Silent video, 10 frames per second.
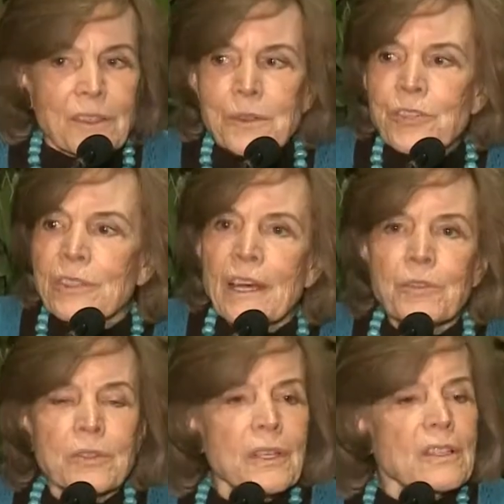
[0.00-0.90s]
We should have
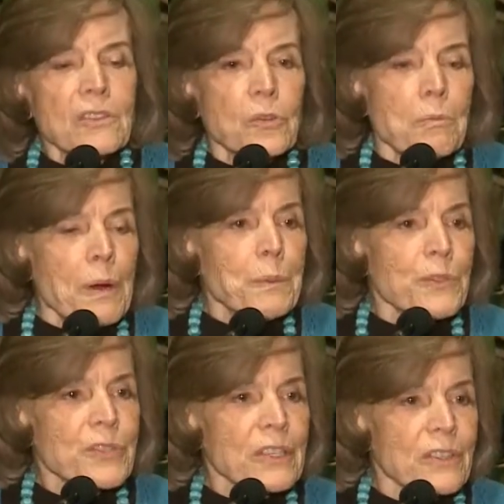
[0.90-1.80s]
a little bumper
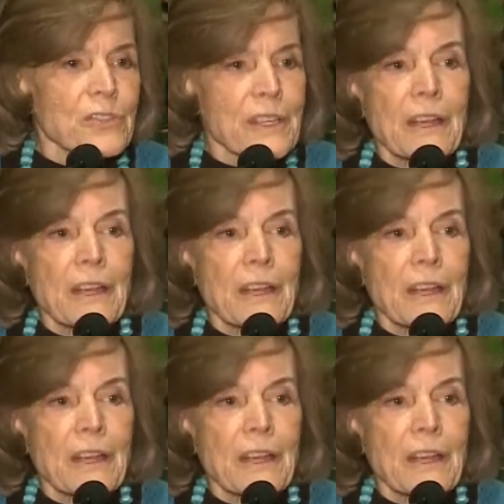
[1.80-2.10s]
sticker saying,